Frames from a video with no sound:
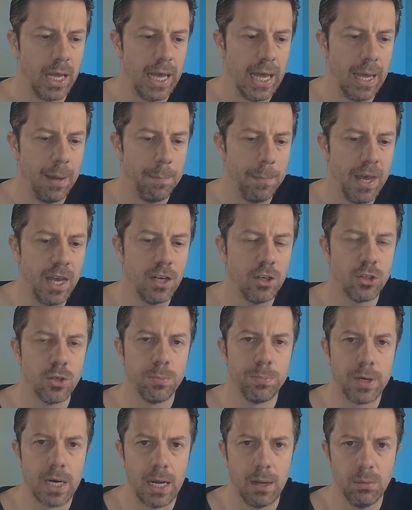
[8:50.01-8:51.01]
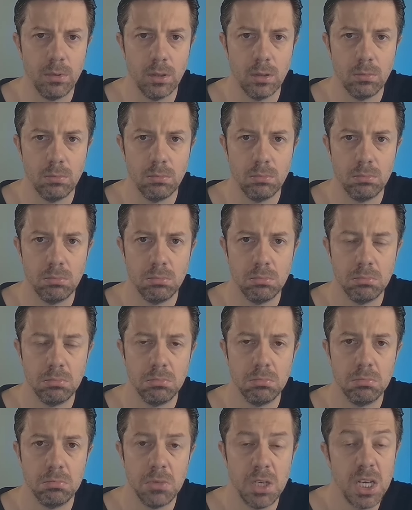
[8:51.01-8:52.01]
a major problem
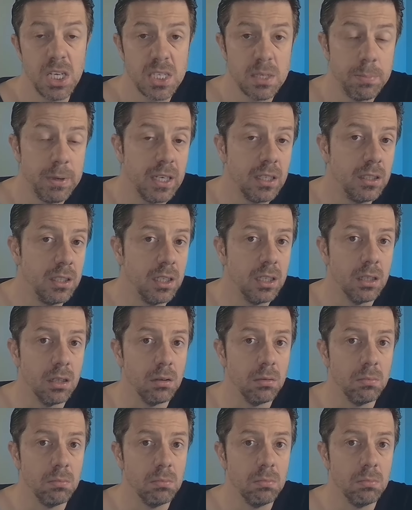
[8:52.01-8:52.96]
is a big deal.